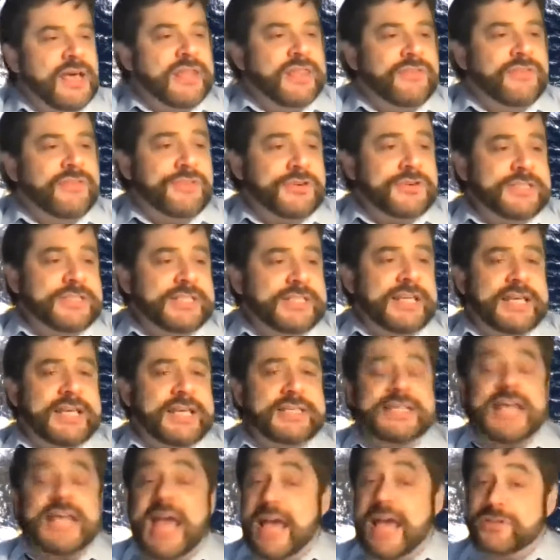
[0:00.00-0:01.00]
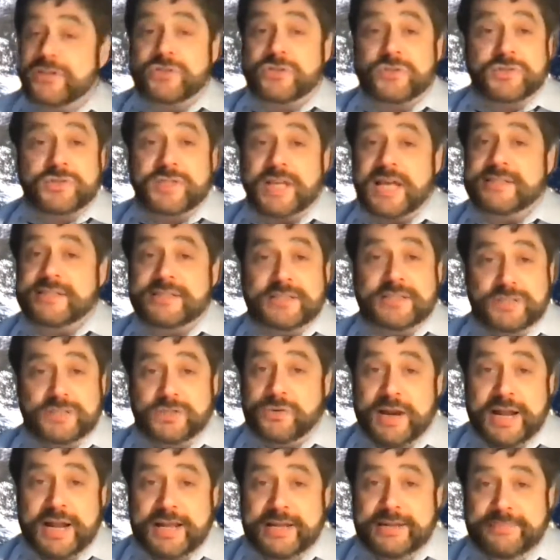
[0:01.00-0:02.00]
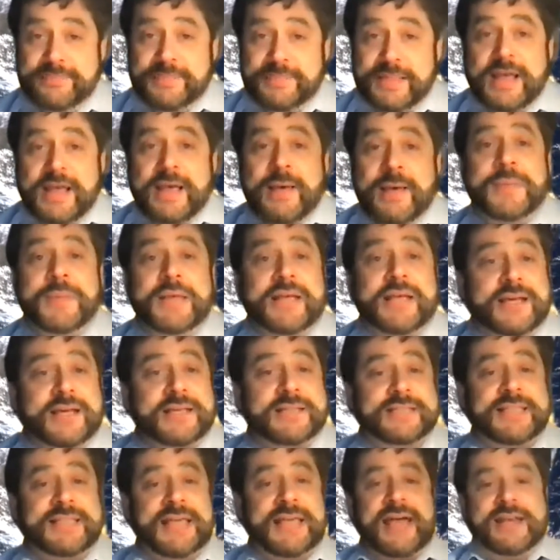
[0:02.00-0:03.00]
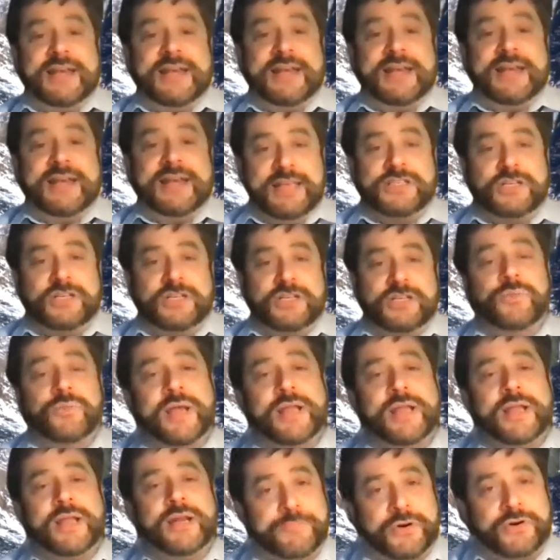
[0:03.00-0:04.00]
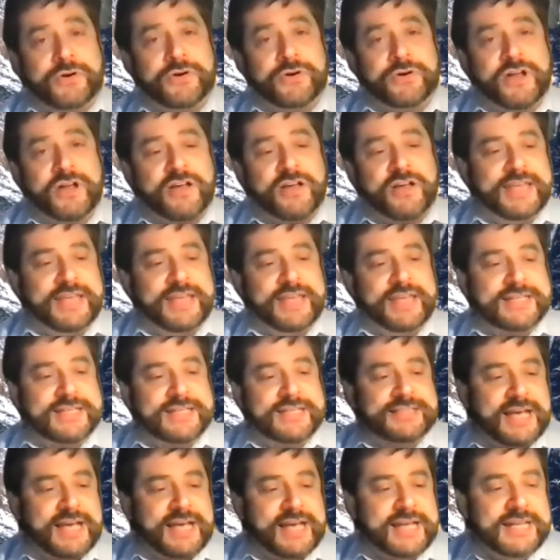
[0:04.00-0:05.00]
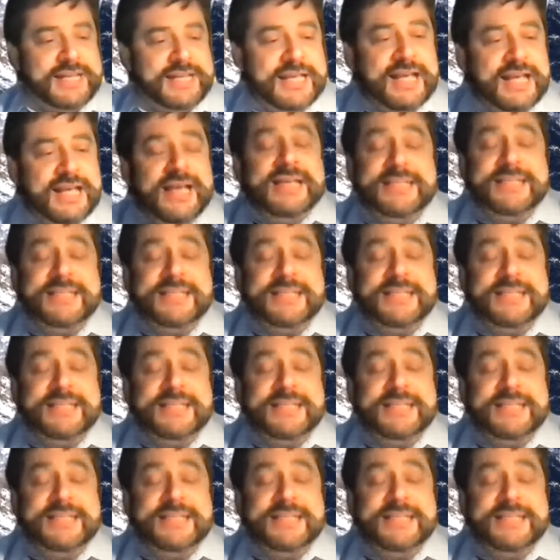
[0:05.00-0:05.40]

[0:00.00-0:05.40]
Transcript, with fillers: The first thing is exercise is great because that it's a good way to burn off the anxiety.